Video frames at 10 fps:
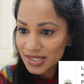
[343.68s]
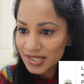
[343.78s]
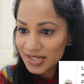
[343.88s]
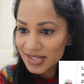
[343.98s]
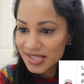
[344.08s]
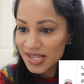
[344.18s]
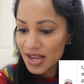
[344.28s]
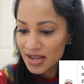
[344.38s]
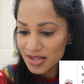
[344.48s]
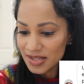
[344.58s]

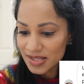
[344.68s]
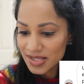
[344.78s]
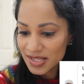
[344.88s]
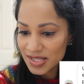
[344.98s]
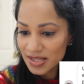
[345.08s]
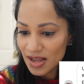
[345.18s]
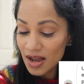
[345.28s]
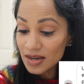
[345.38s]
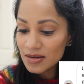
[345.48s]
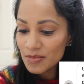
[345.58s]
says,
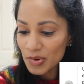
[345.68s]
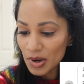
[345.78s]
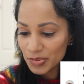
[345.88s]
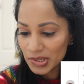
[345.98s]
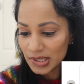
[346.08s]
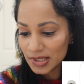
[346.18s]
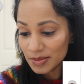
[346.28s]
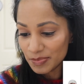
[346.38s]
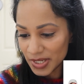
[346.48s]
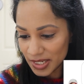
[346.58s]
unpopular
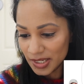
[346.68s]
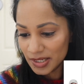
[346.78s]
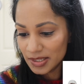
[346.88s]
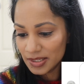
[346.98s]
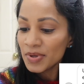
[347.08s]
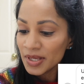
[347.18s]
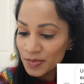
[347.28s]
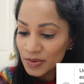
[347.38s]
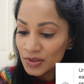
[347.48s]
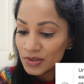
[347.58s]
opinion.
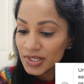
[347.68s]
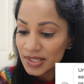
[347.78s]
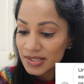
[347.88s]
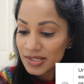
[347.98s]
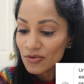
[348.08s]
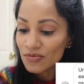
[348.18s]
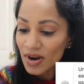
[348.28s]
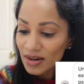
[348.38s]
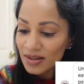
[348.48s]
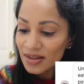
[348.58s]
People who eat
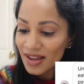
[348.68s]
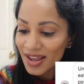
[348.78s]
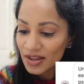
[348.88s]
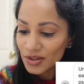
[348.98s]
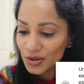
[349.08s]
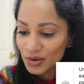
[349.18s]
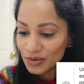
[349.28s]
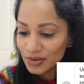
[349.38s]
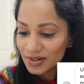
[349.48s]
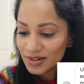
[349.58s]
runny egg
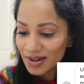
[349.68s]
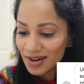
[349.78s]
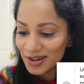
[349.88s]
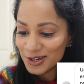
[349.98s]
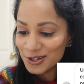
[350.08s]
yolk are